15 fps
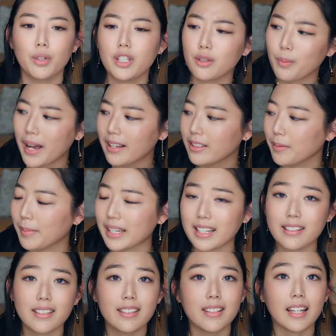which is wild to me
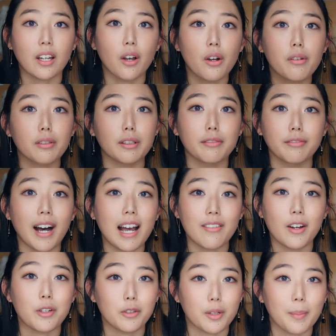because it's like over
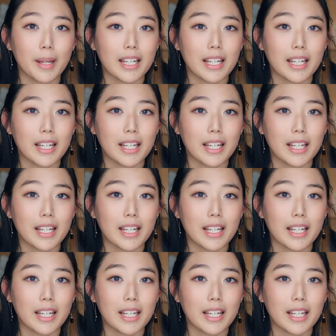500